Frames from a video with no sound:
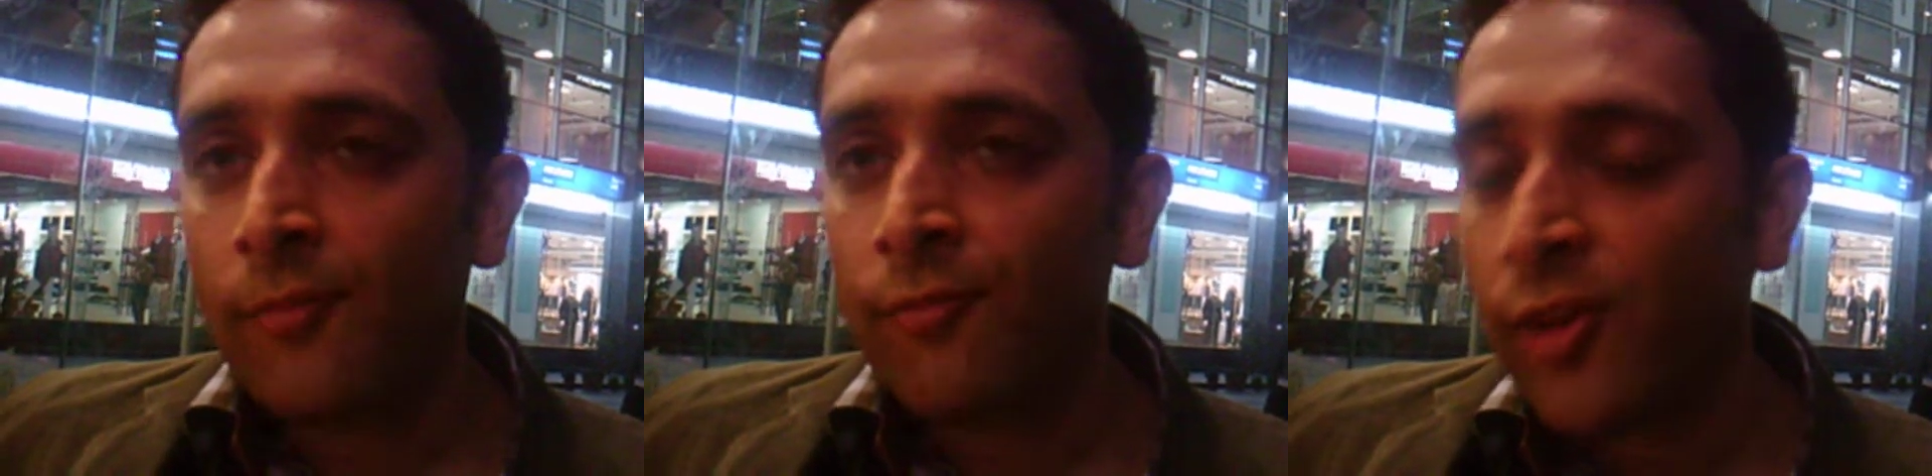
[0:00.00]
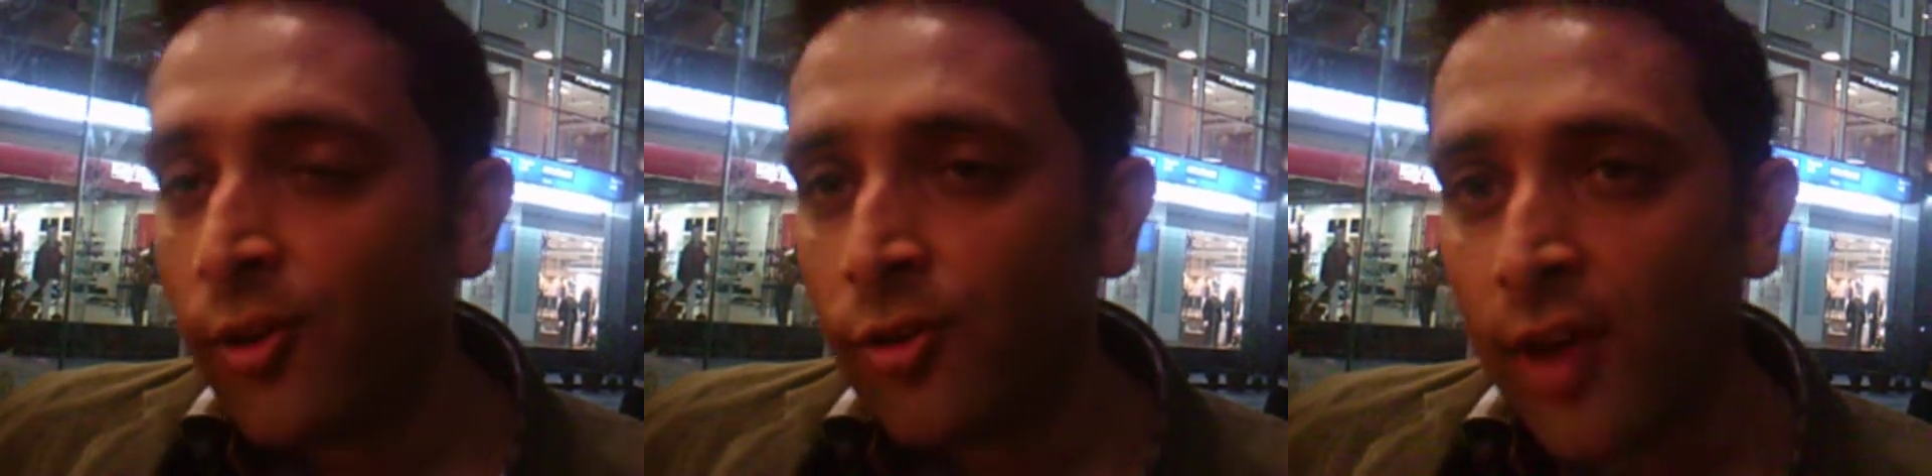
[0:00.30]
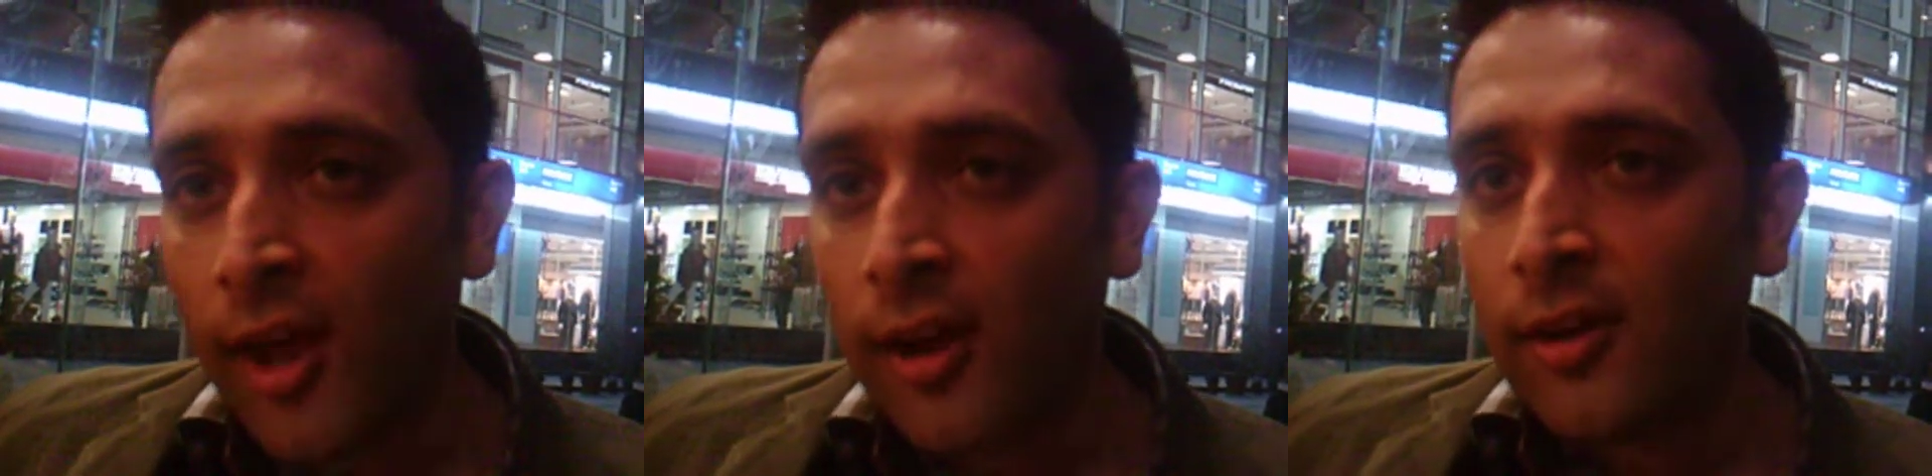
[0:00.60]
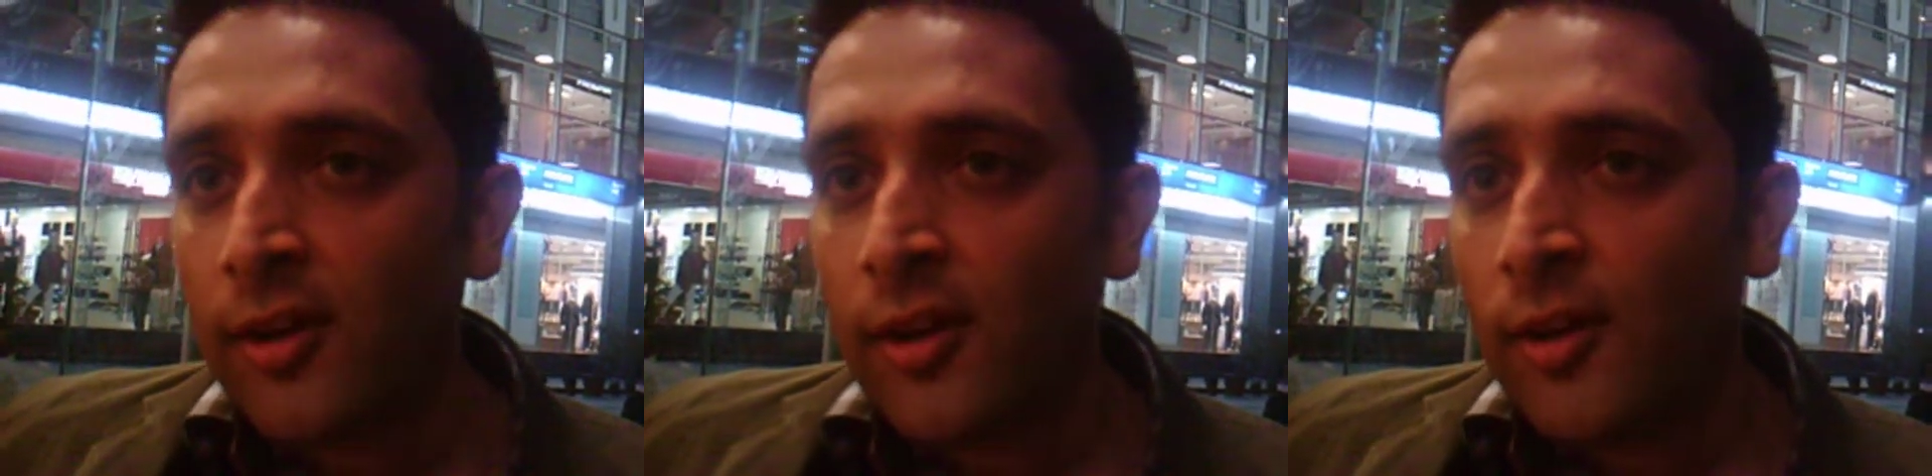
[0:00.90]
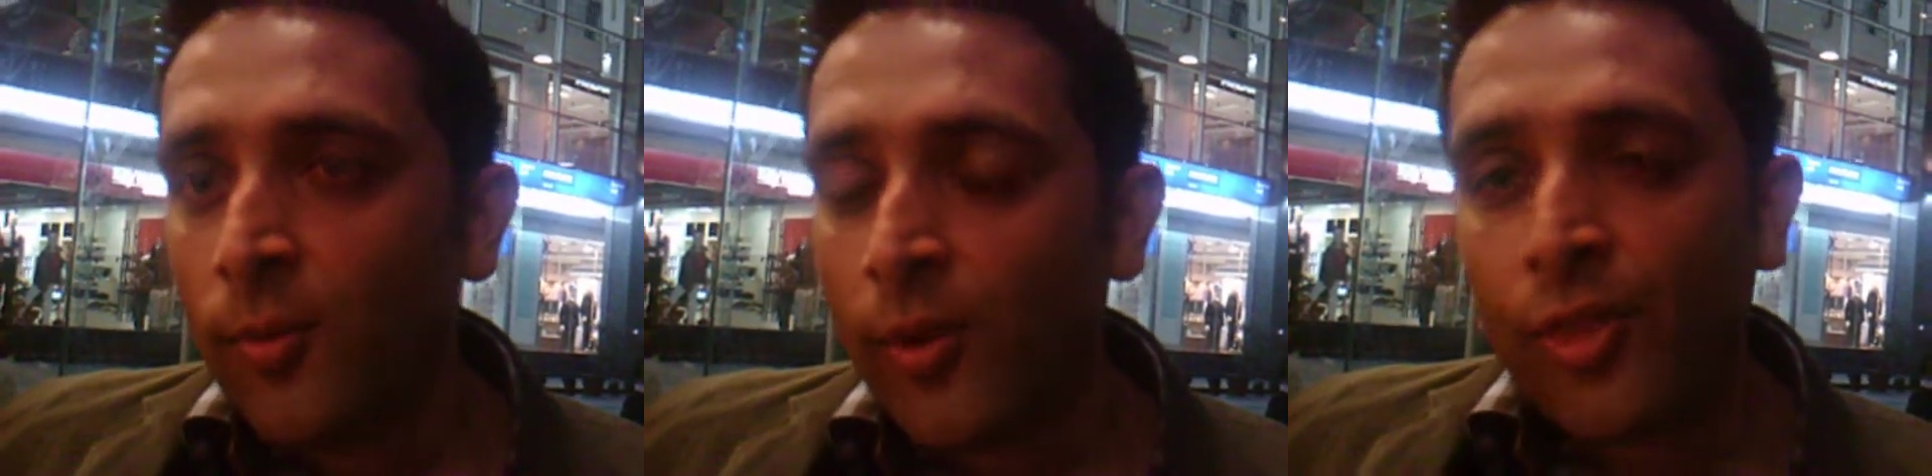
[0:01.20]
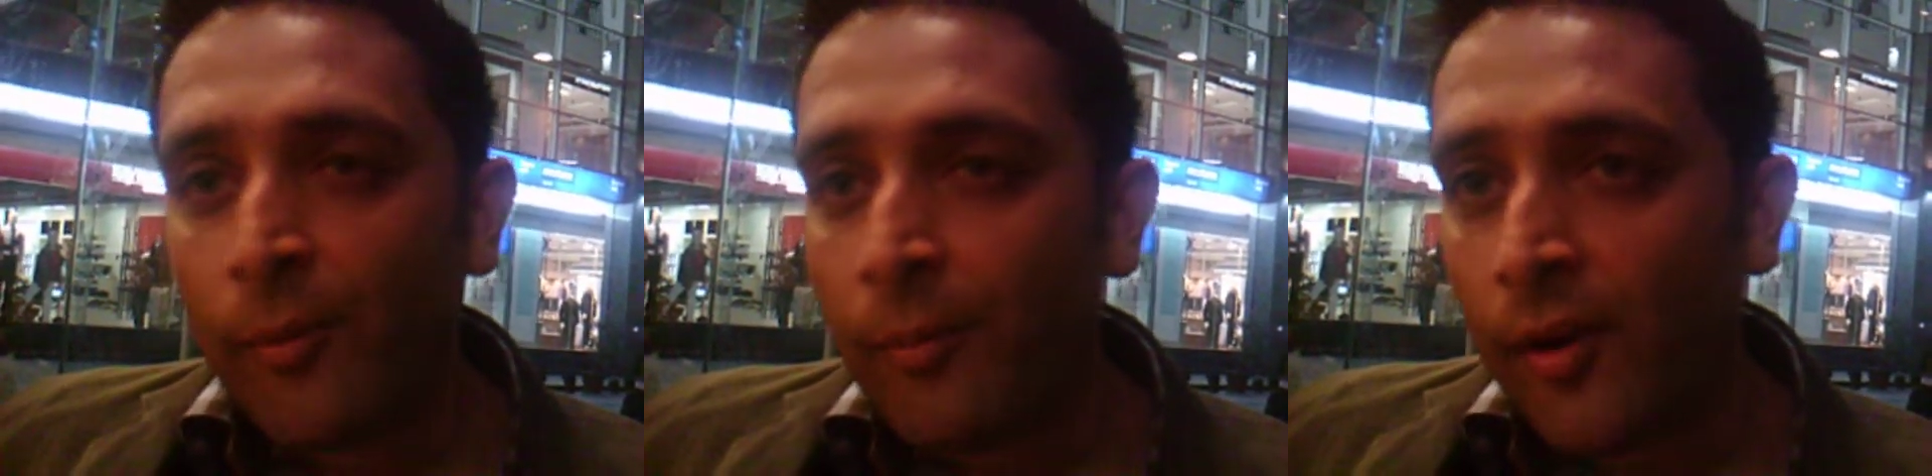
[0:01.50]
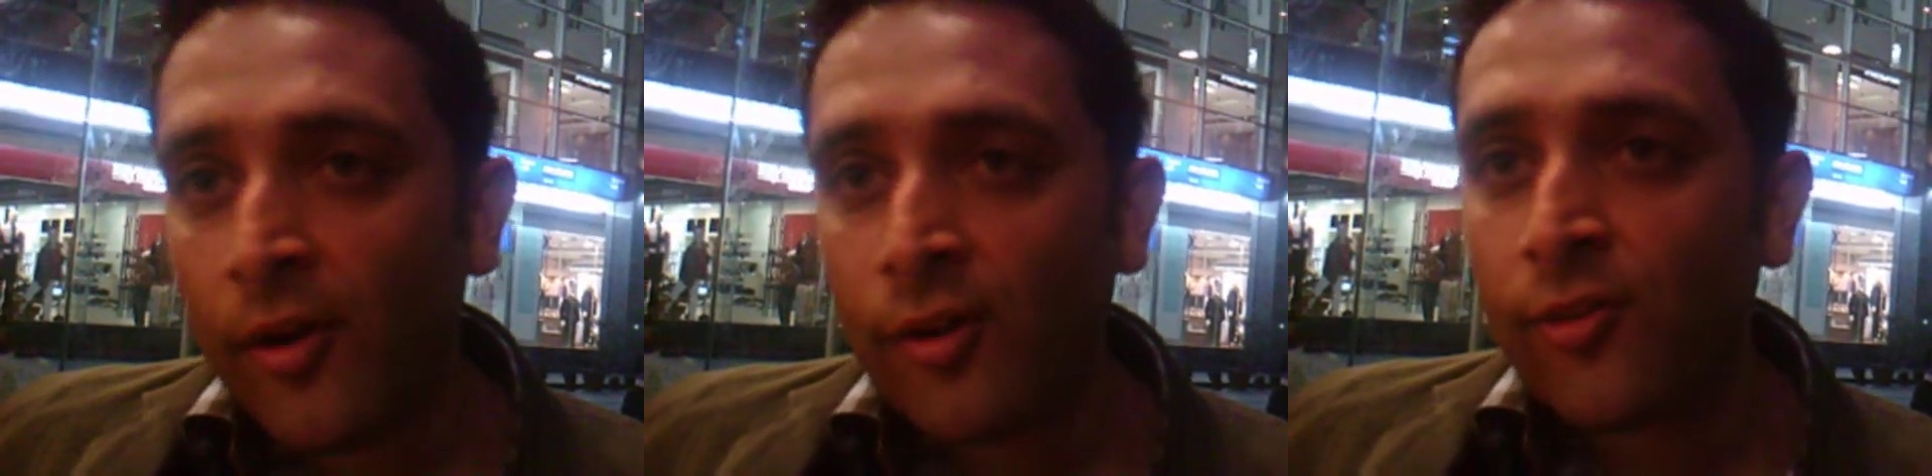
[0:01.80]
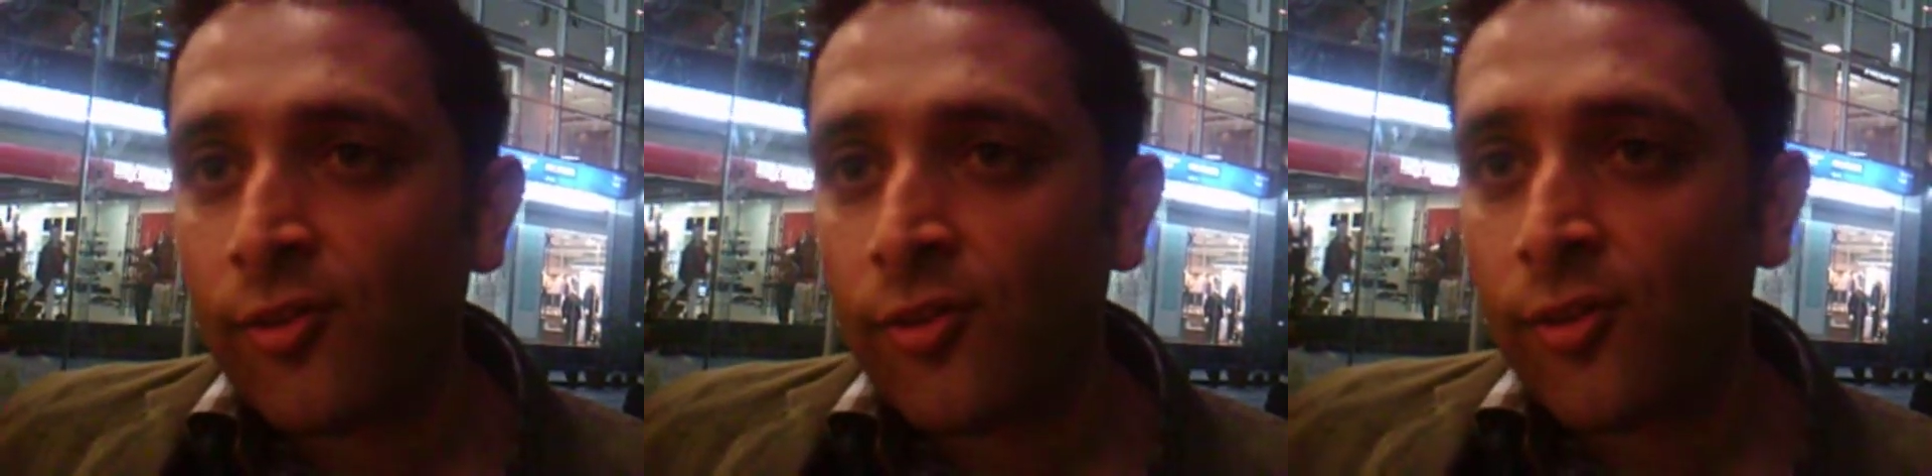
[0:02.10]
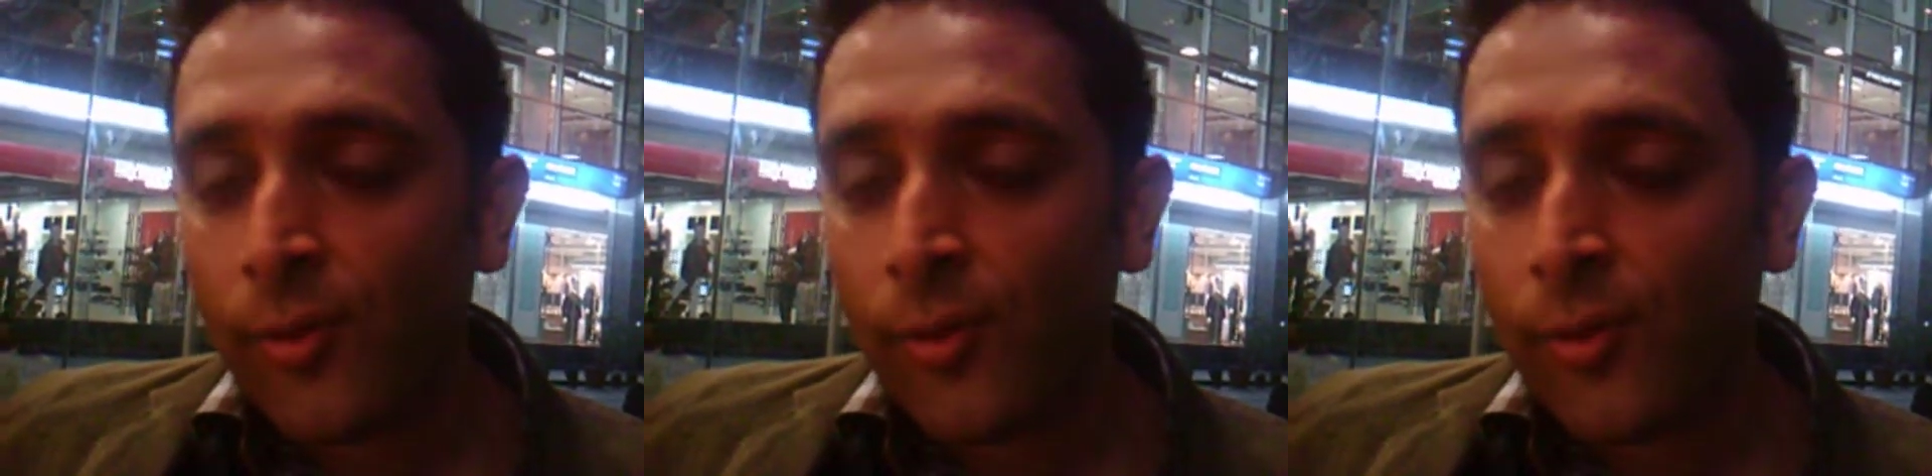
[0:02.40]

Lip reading: video chat with their parents,